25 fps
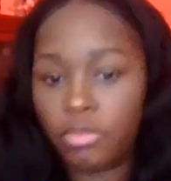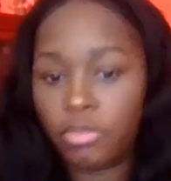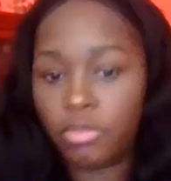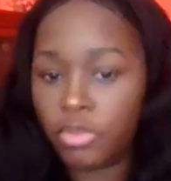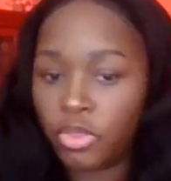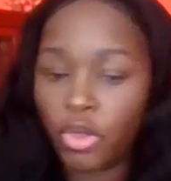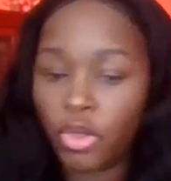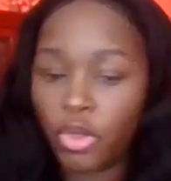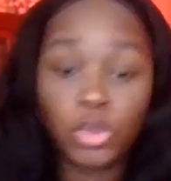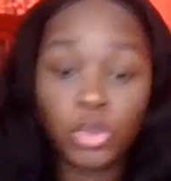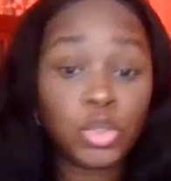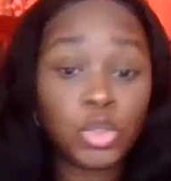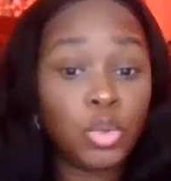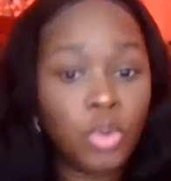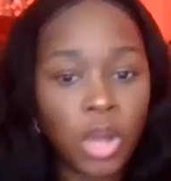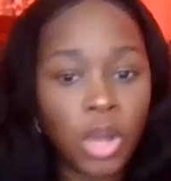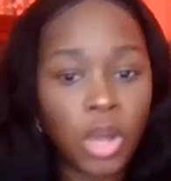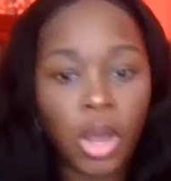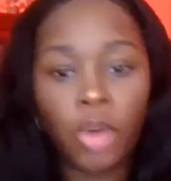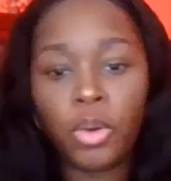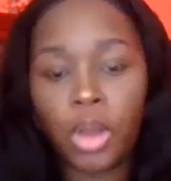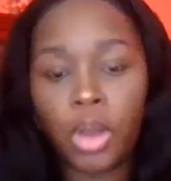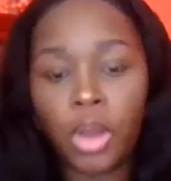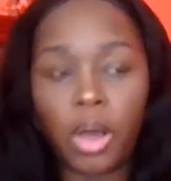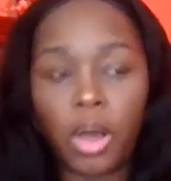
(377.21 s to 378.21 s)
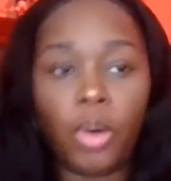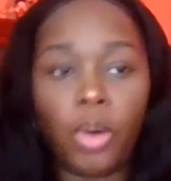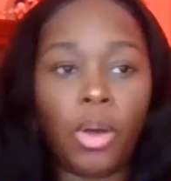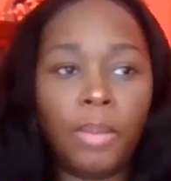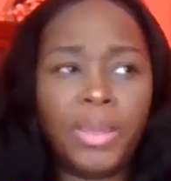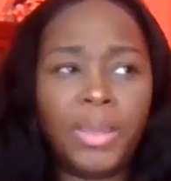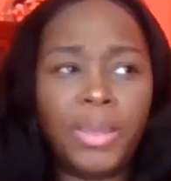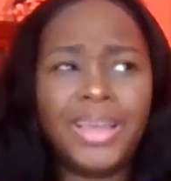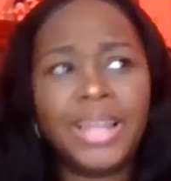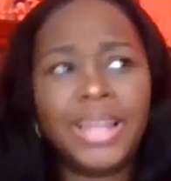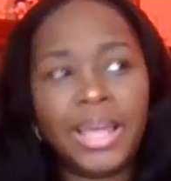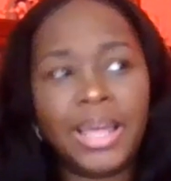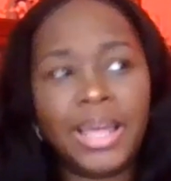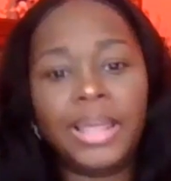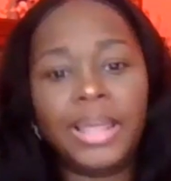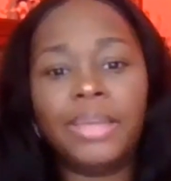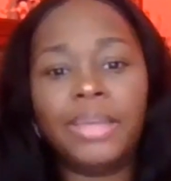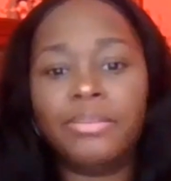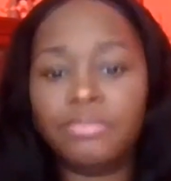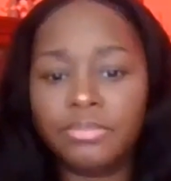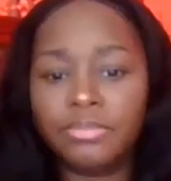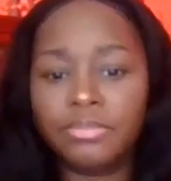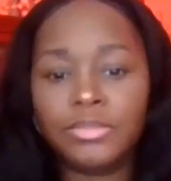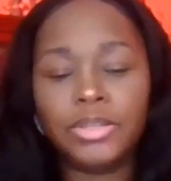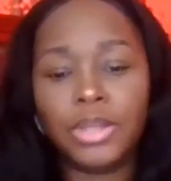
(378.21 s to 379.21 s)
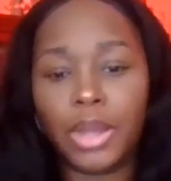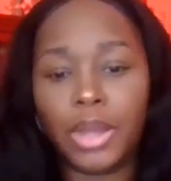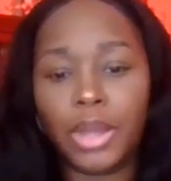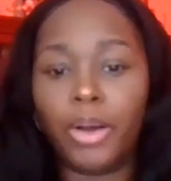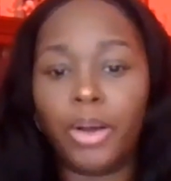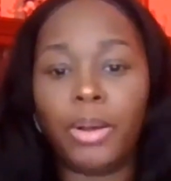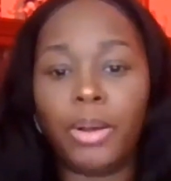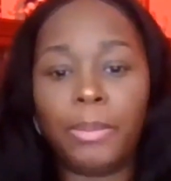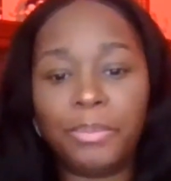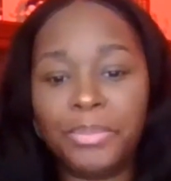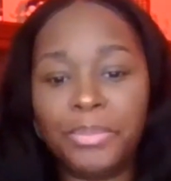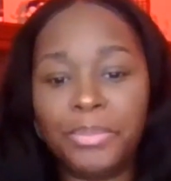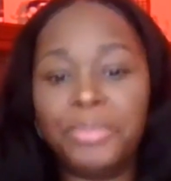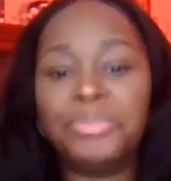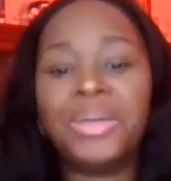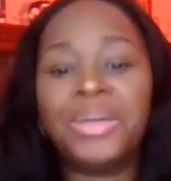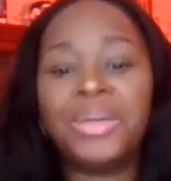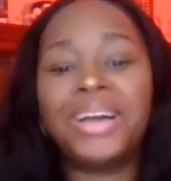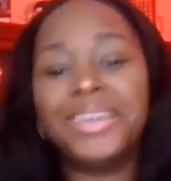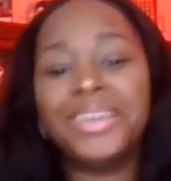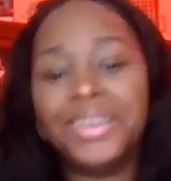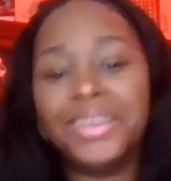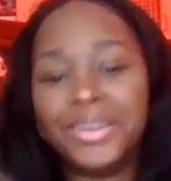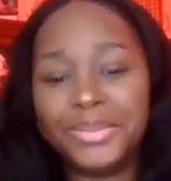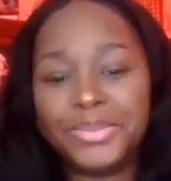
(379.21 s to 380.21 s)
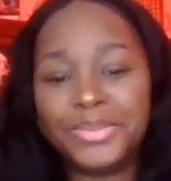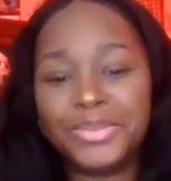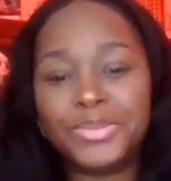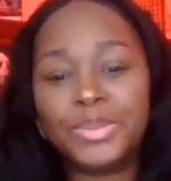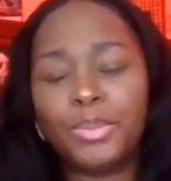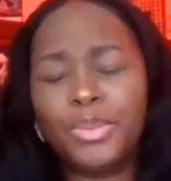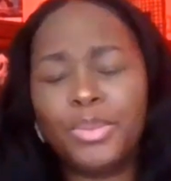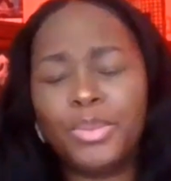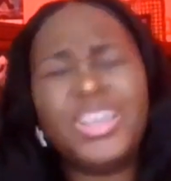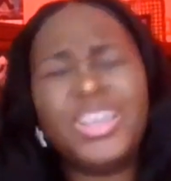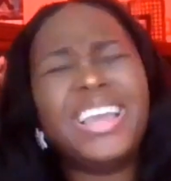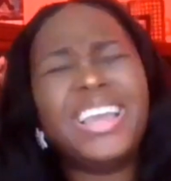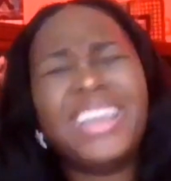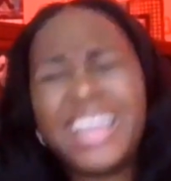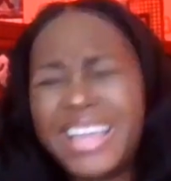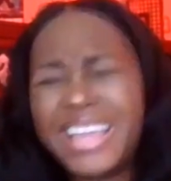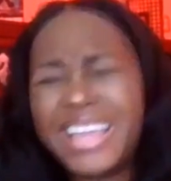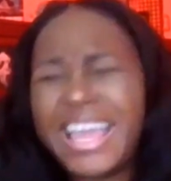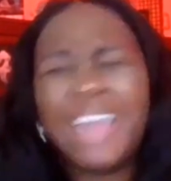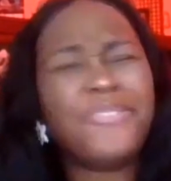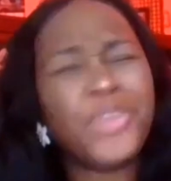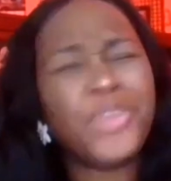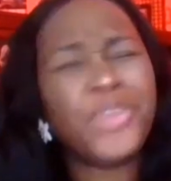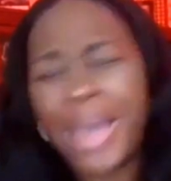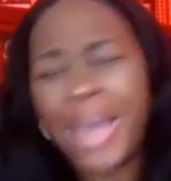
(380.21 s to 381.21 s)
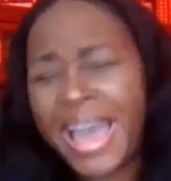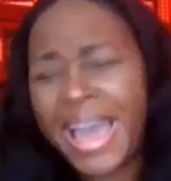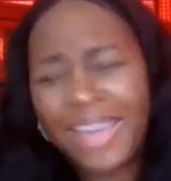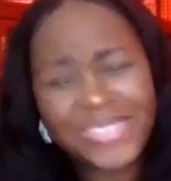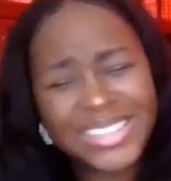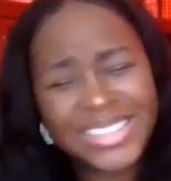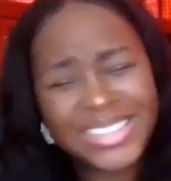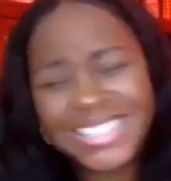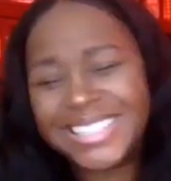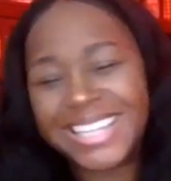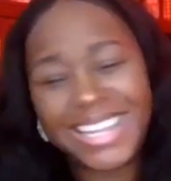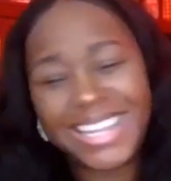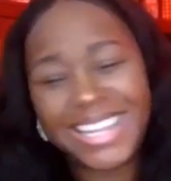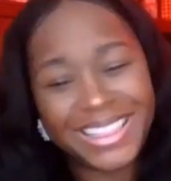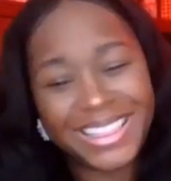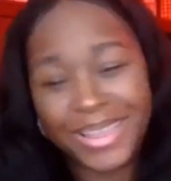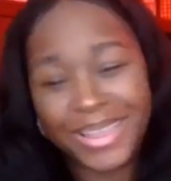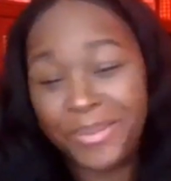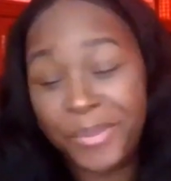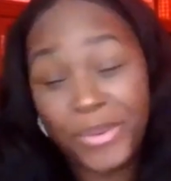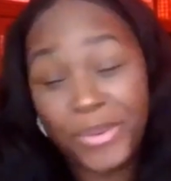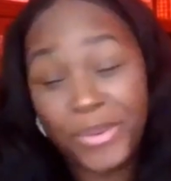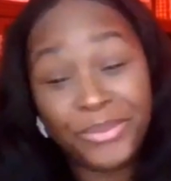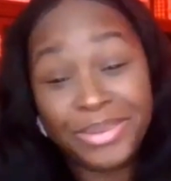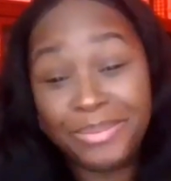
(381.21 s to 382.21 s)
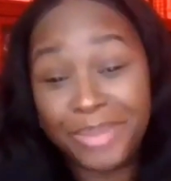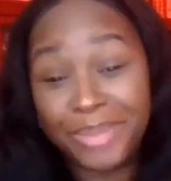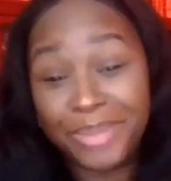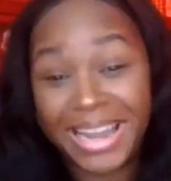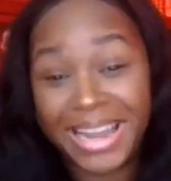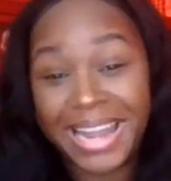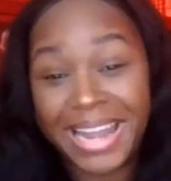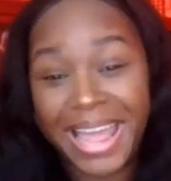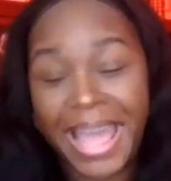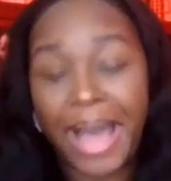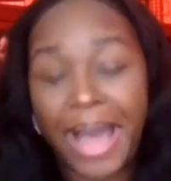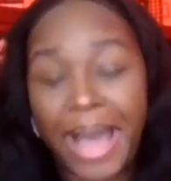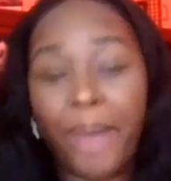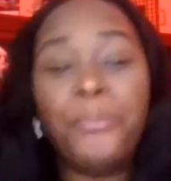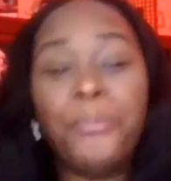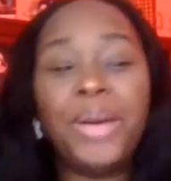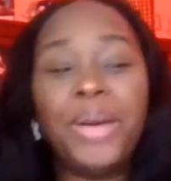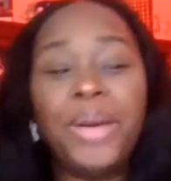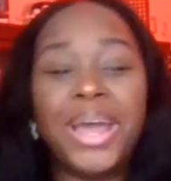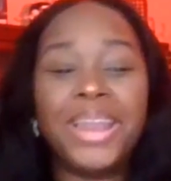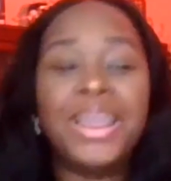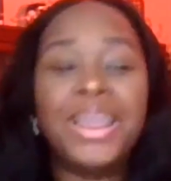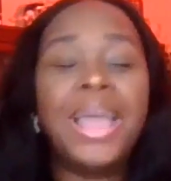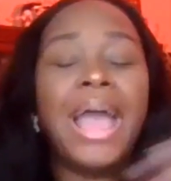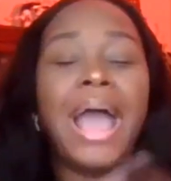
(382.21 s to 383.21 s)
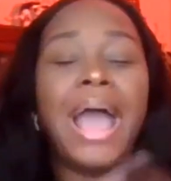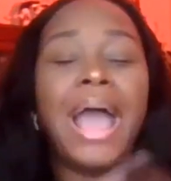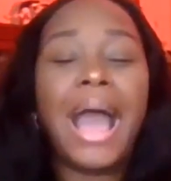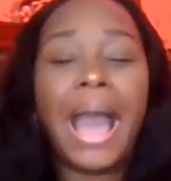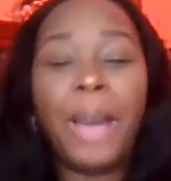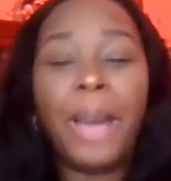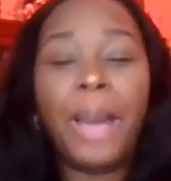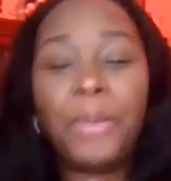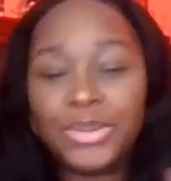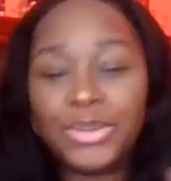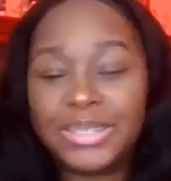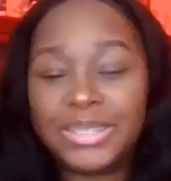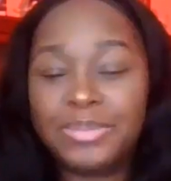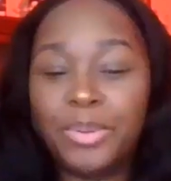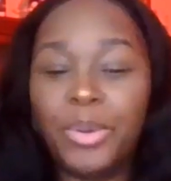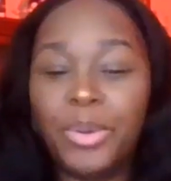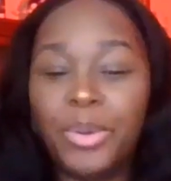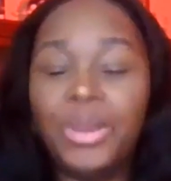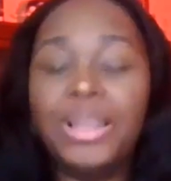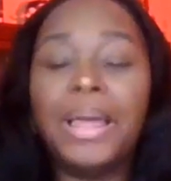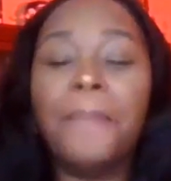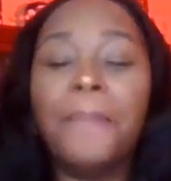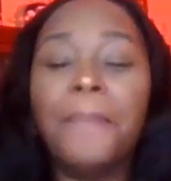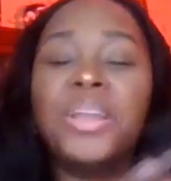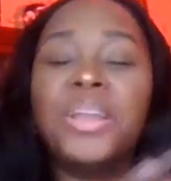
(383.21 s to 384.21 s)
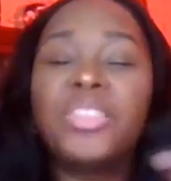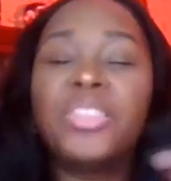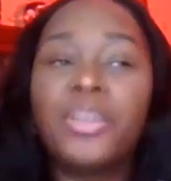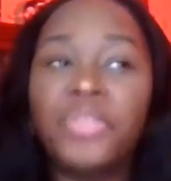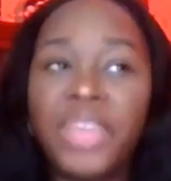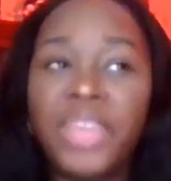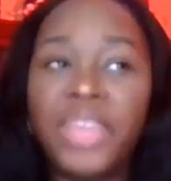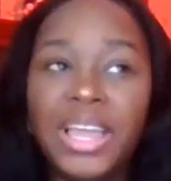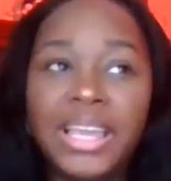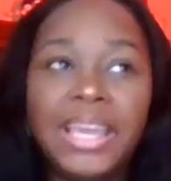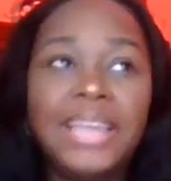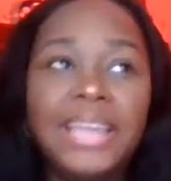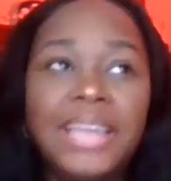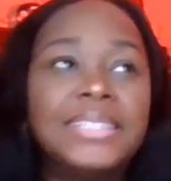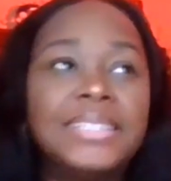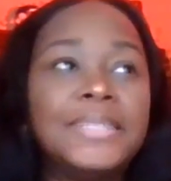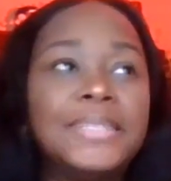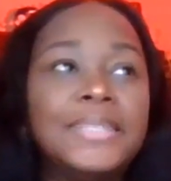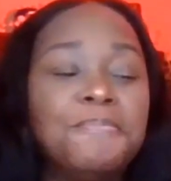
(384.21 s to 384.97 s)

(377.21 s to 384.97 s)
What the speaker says: those who know. I mean, clearly, I'm not gonna. If you haven't seen the movie by now, but I won't spoil it. But the thing is,